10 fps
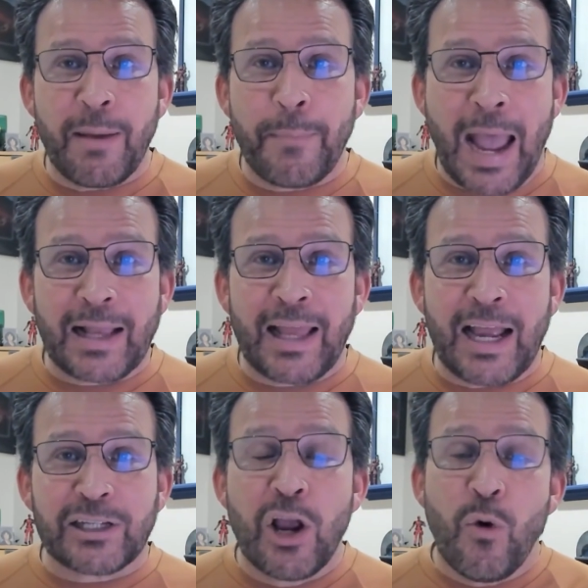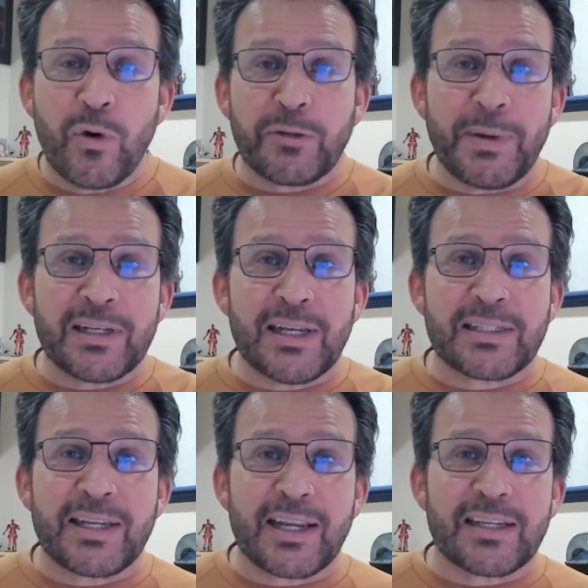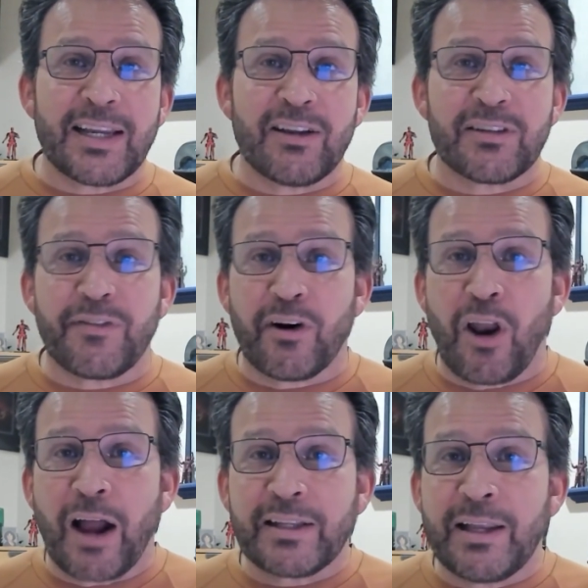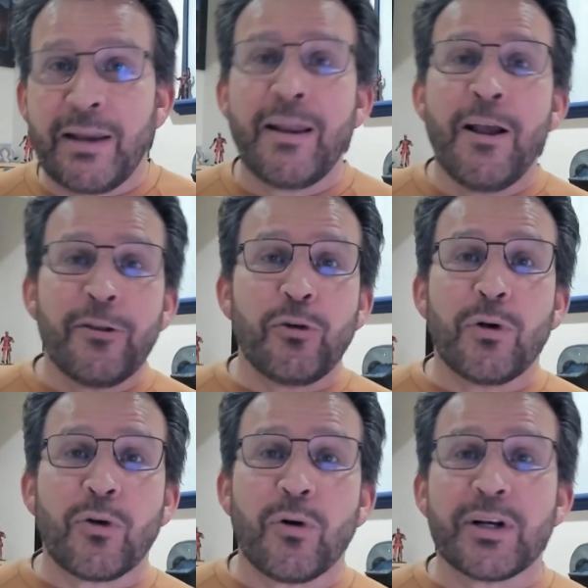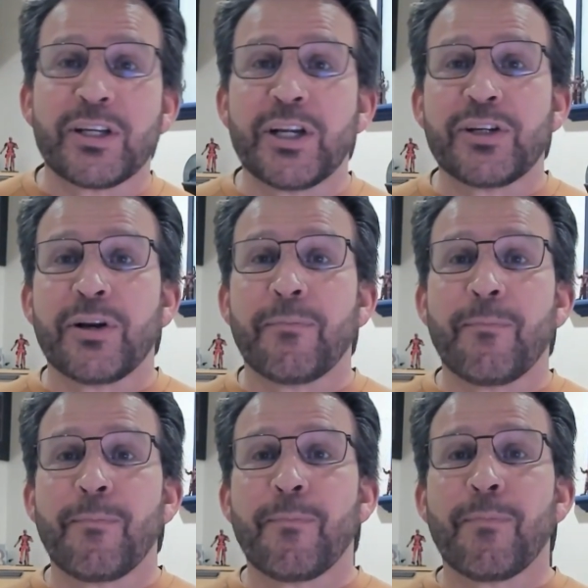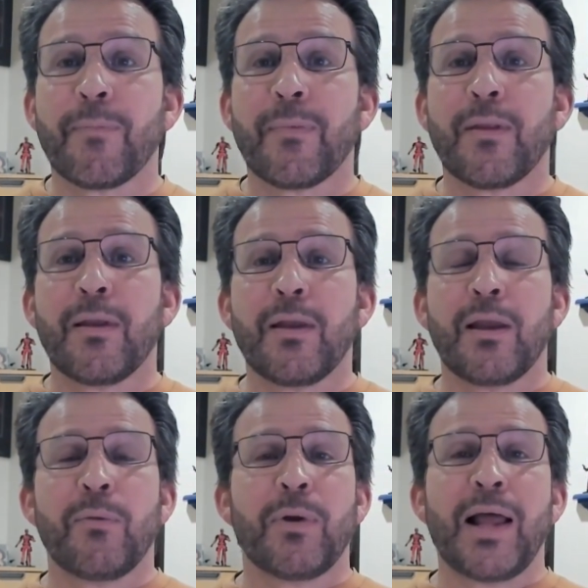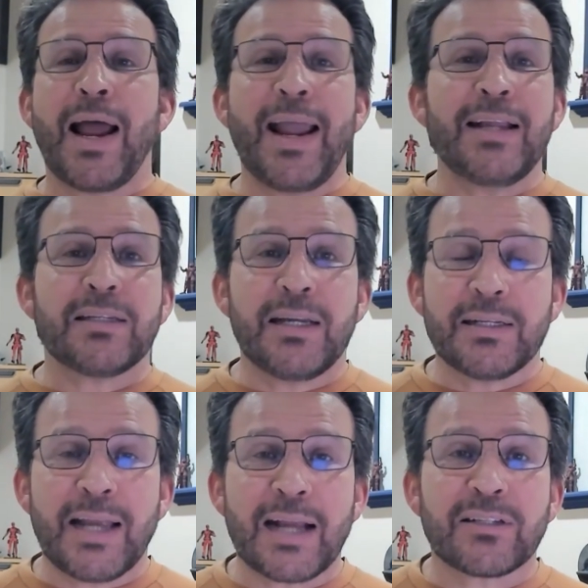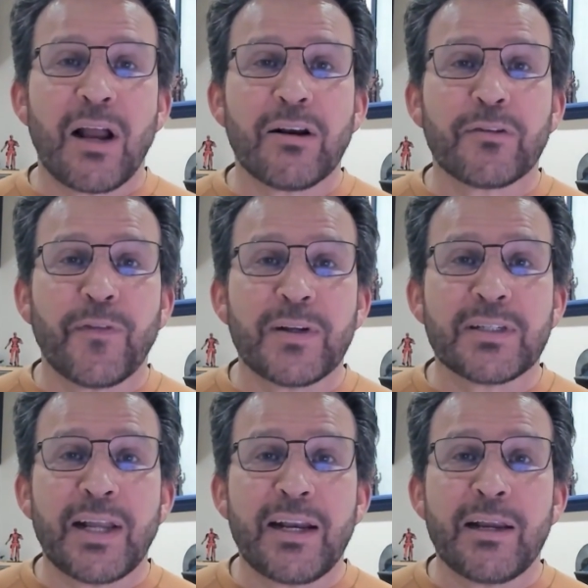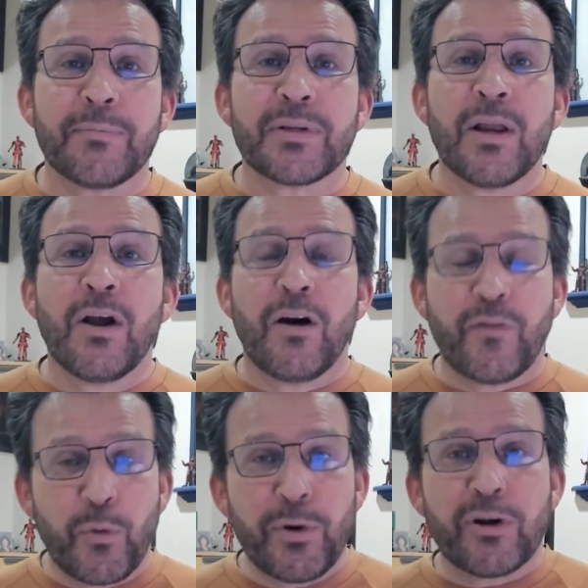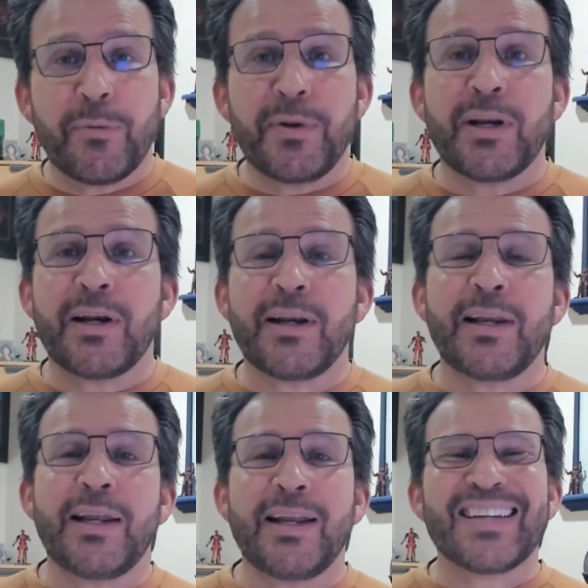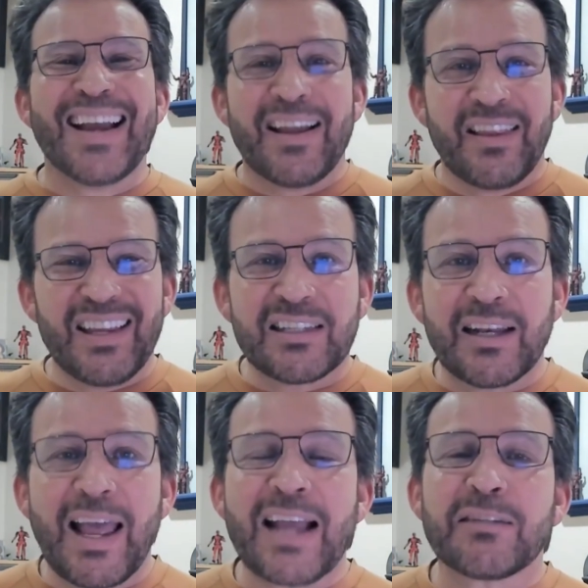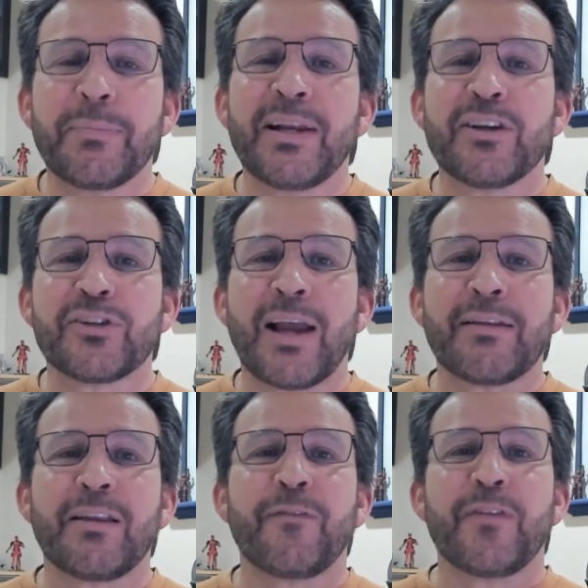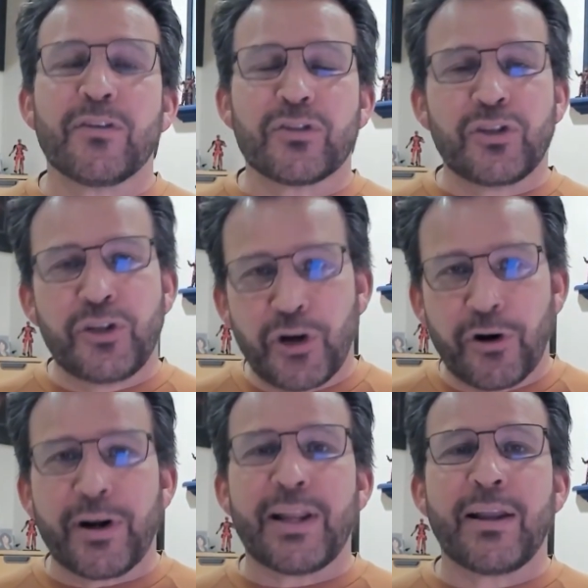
backlash, which means less ticket sales if they're locked in through a court decision. And while I hate seeing tax dollars fund stadiums over real community needs, this last-minute shafting feels dirty.